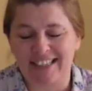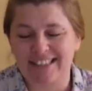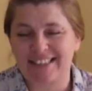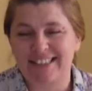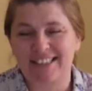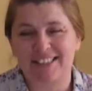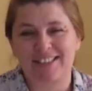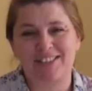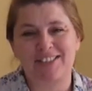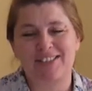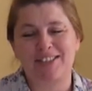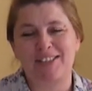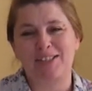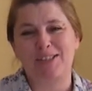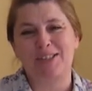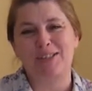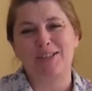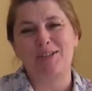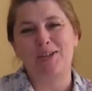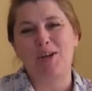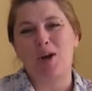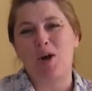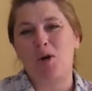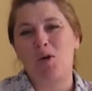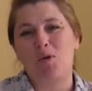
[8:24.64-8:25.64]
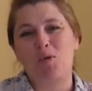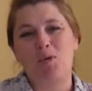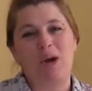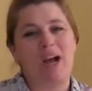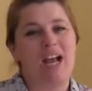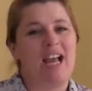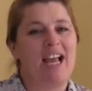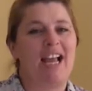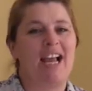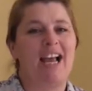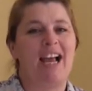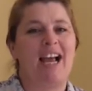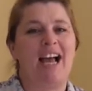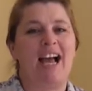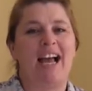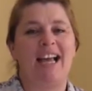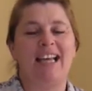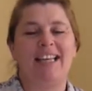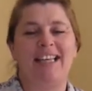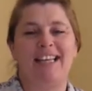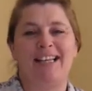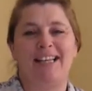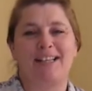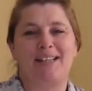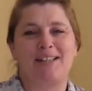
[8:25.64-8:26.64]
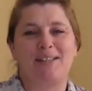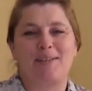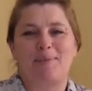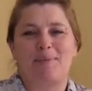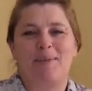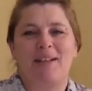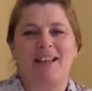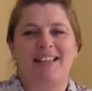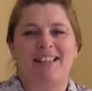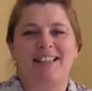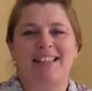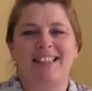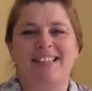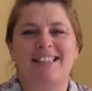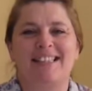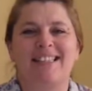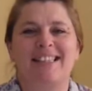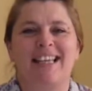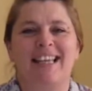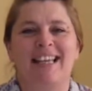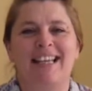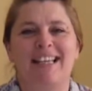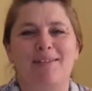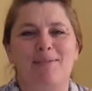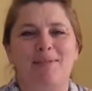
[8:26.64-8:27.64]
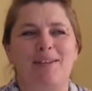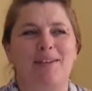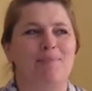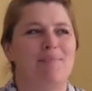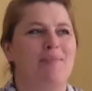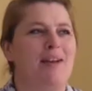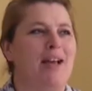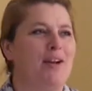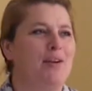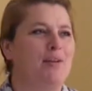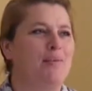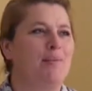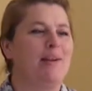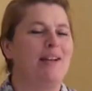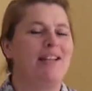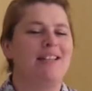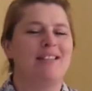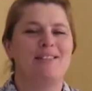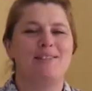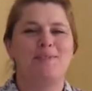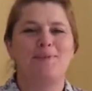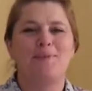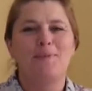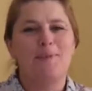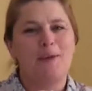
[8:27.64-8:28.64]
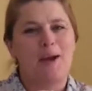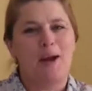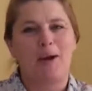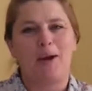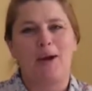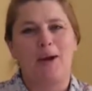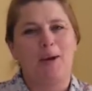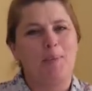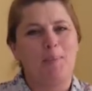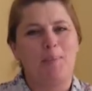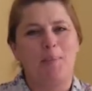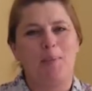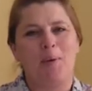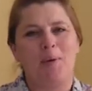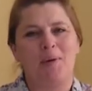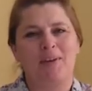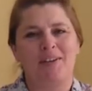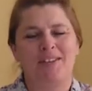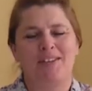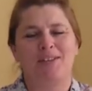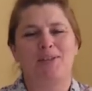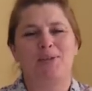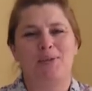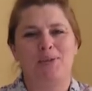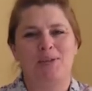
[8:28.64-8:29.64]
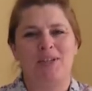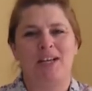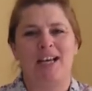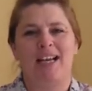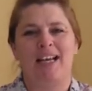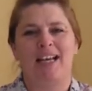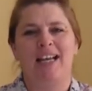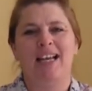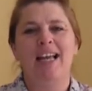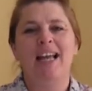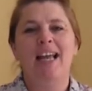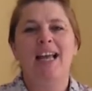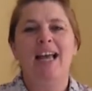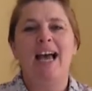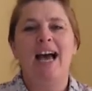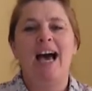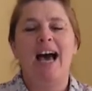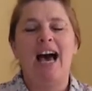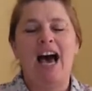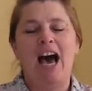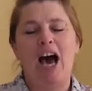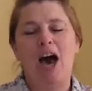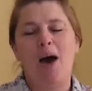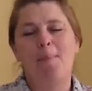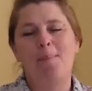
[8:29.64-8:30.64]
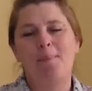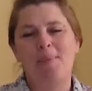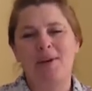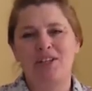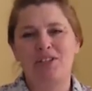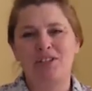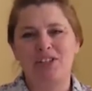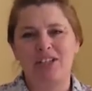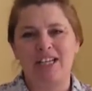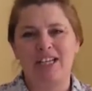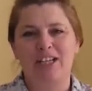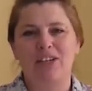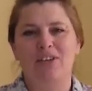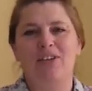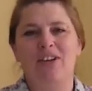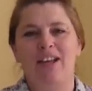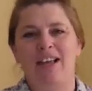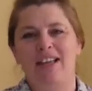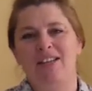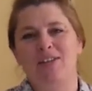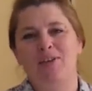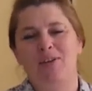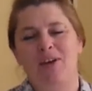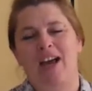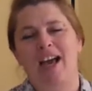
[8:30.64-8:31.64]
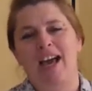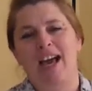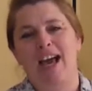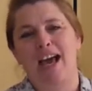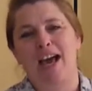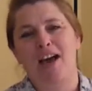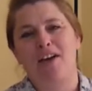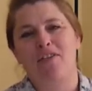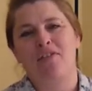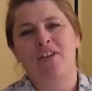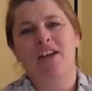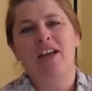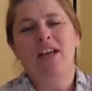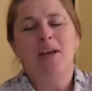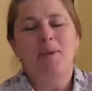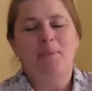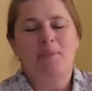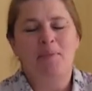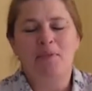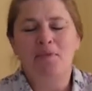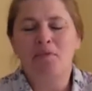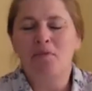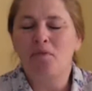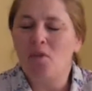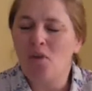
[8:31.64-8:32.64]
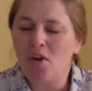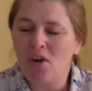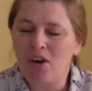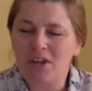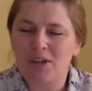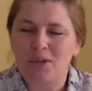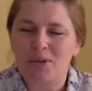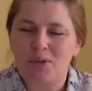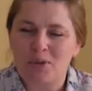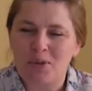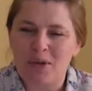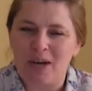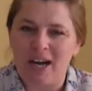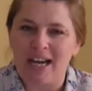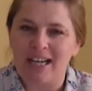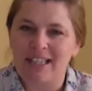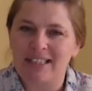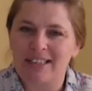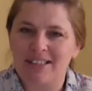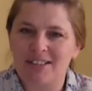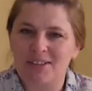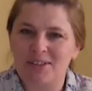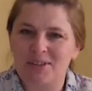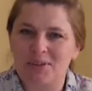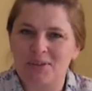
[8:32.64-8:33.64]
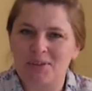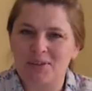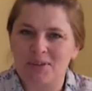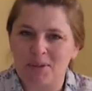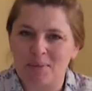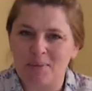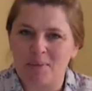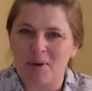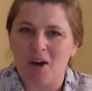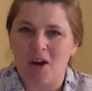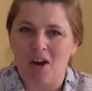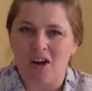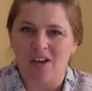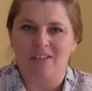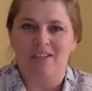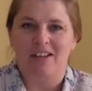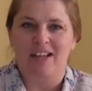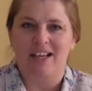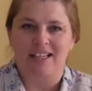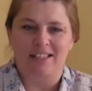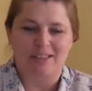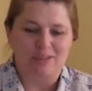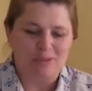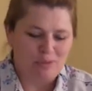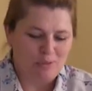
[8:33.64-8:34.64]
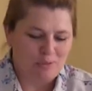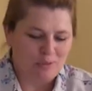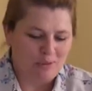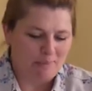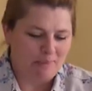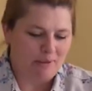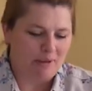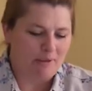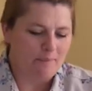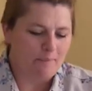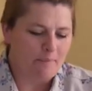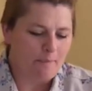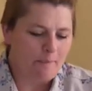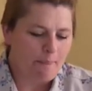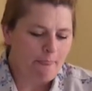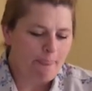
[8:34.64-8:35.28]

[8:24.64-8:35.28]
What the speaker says: There's just no way I can explain this any bit better, but it's very important you check how much internet you have before you try to do some online streaming.